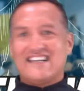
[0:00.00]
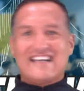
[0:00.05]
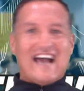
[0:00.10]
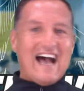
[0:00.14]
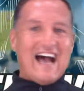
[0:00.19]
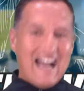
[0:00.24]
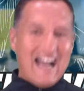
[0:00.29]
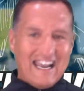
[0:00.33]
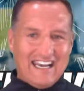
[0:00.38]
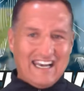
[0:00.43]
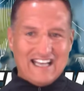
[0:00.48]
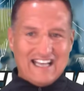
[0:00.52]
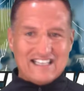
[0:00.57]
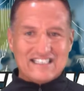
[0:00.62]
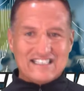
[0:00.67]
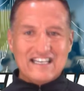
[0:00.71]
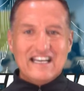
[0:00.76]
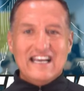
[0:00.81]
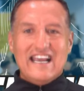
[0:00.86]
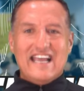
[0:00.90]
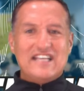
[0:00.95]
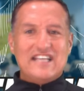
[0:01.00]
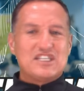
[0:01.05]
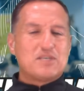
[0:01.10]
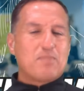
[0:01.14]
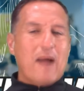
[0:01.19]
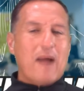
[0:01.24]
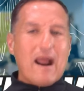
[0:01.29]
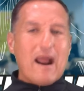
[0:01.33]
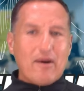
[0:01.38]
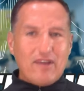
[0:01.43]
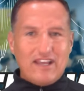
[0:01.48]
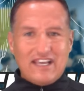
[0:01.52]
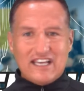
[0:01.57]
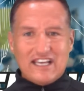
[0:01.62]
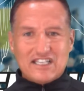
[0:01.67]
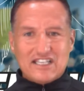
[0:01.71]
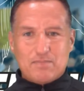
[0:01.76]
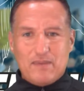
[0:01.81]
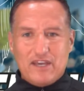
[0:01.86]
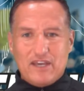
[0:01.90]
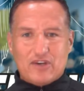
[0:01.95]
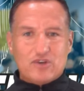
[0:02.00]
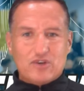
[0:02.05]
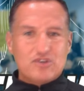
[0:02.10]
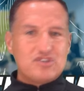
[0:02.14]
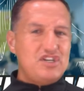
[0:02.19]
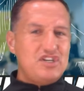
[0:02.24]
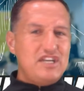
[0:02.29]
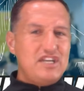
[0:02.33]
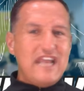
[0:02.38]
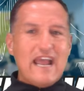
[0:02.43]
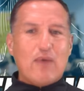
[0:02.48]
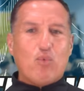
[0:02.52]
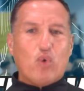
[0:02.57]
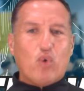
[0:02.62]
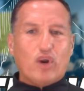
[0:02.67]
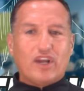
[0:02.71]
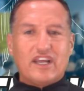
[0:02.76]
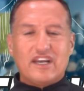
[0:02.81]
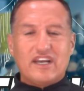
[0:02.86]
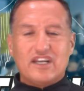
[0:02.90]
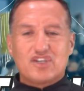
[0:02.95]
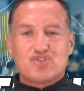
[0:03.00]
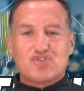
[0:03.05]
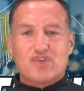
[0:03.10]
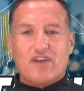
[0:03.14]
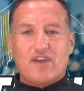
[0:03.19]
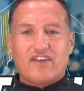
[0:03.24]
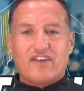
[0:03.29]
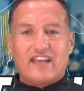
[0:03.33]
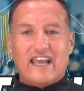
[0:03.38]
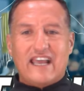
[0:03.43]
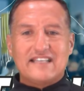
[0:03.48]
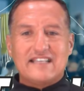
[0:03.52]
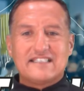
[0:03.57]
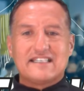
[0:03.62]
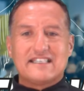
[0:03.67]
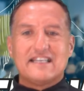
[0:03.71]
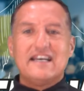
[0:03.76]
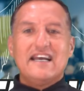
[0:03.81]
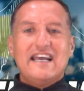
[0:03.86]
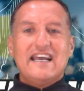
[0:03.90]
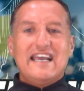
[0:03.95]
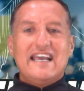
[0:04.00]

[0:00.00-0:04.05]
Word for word: highlights, inspiring guest speakers, networking extravaganza,